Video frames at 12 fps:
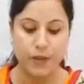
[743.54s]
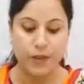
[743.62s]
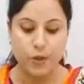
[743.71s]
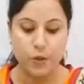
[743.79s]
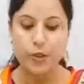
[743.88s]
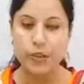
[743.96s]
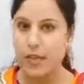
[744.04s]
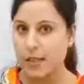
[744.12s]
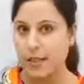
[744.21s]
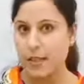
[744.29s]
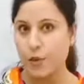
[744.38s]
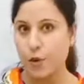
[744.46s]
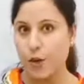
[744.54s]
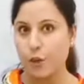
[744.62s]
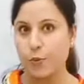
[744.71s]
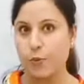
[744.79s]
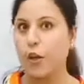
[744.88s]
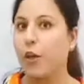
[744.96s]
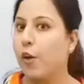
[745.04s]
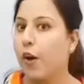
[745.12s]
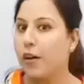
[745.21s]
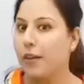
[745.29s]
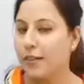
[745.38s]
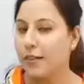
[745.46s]
So this is going to be
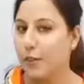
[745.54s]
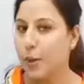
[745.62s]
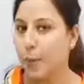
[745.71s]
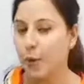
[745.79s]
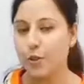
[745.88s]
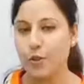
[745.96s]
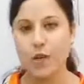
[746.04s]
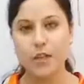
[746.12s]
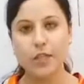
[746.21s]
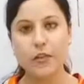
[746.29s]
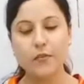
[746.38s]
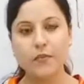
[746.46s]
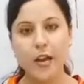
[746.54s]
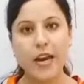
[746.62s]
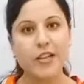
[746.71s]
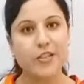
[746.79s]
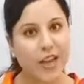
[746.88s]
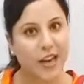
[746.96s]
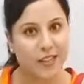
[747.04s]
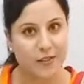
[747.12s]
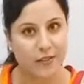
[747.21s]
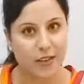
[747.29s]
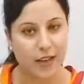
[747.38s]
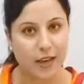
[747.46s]
your demonstrative
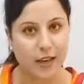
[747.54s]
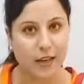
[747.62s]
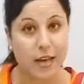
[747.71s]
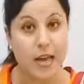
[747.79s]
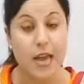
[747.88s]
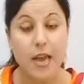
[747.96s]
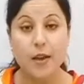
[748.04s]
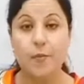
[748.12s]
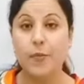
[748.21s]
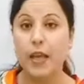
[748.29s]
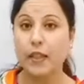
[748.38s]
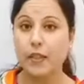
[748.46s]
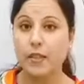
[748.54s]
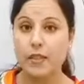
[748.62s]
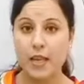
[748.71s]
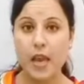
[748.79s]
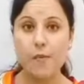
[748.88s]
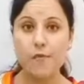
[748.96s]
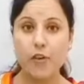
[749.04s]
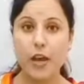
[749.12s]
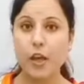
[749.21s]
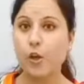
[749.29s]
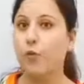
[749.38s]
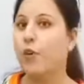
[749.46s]
adjective again. In the same
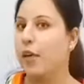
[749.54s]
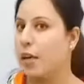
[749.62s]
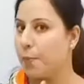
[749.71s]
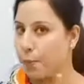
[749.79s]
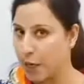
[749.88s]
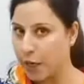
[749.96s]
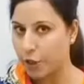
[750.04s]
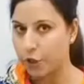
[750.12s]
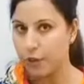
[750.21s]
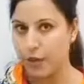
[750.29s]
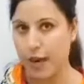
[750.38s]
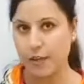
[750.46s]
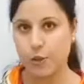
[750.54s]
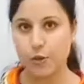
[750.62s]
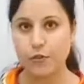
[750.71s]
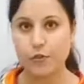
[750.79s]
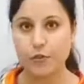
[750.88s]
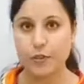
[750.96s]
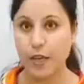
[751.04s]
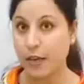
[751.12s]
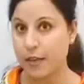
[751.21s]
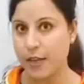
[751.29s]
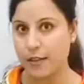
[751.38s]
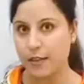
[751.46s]
way, you will complete your next of
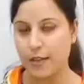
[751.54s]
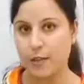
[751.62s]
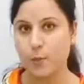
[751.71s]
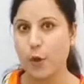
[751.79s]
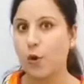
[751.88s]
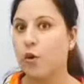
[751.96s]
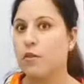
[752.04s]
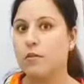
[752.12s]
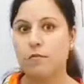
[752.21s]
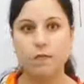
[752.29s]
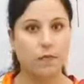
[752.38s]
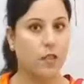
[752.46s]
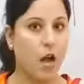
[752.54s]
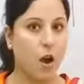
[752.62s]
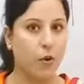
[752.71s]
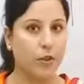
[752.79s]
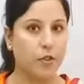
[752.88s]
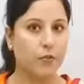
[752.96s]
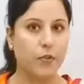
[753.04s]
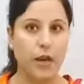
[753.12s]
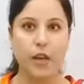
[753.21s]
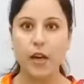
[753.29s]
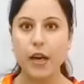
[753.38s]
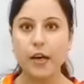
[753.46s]
sentences, because now it is
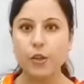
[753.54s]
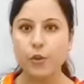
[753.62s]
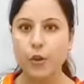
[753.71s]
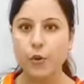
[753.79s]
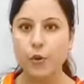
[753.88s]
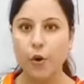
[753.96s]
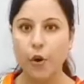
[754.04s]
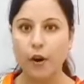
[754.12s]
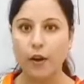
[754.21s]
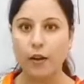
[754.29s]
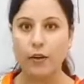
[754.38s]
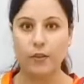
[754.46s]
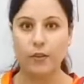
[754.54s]
very clear to you all.